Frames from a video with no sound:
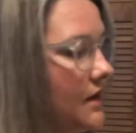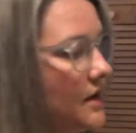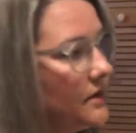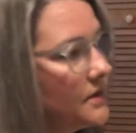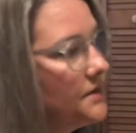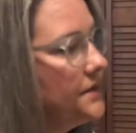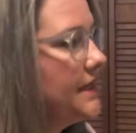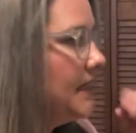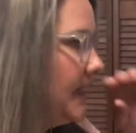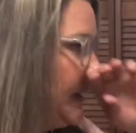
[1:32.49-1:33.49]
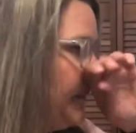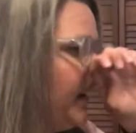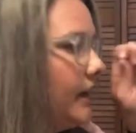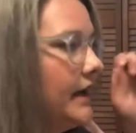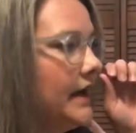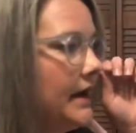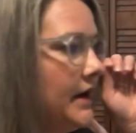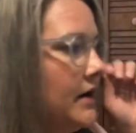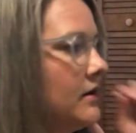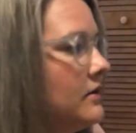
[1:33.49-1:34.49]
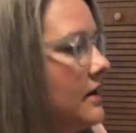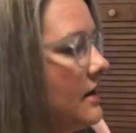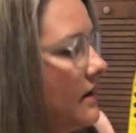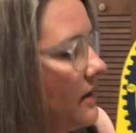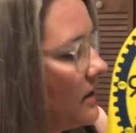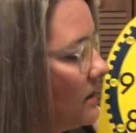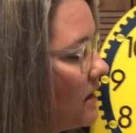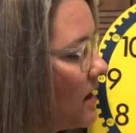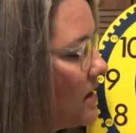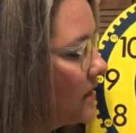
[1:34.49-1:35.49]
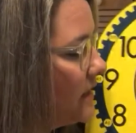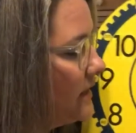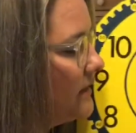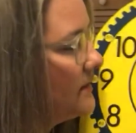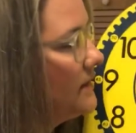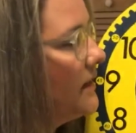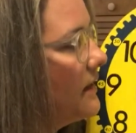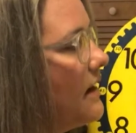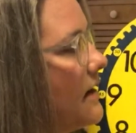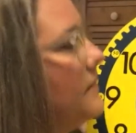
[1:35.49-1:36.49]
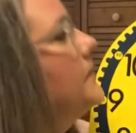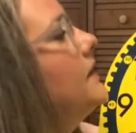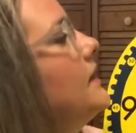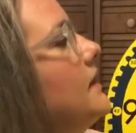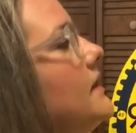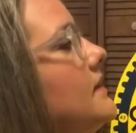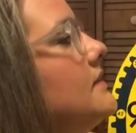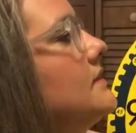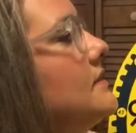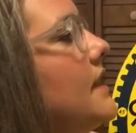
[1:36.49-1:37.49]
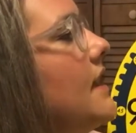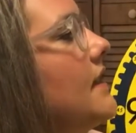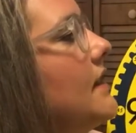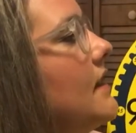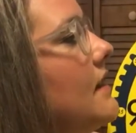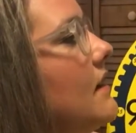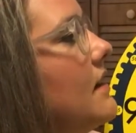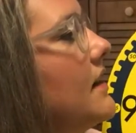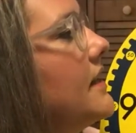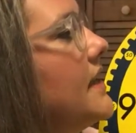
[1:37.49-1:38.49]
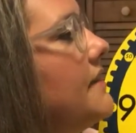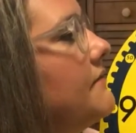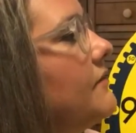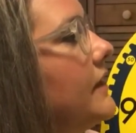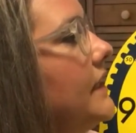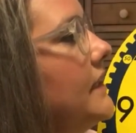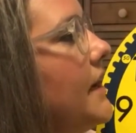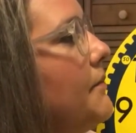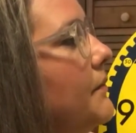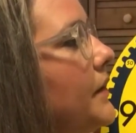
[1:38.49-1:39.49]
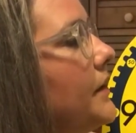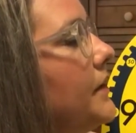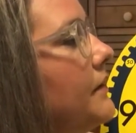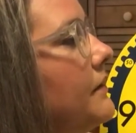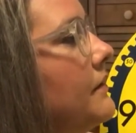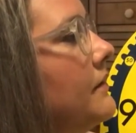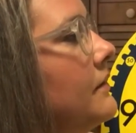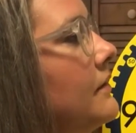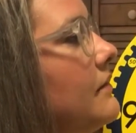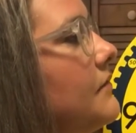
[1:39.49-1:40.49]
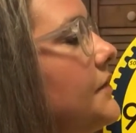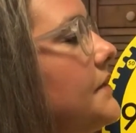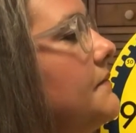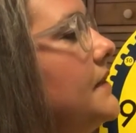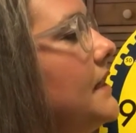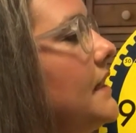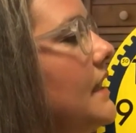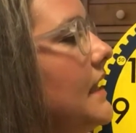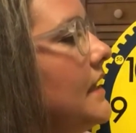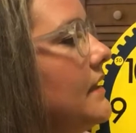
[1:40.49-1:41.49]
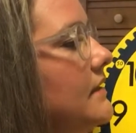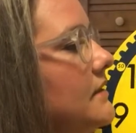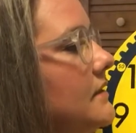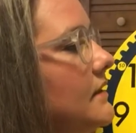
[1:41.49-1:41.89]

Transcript: So thinking about how a clock is set up is that on every number for the minute hand,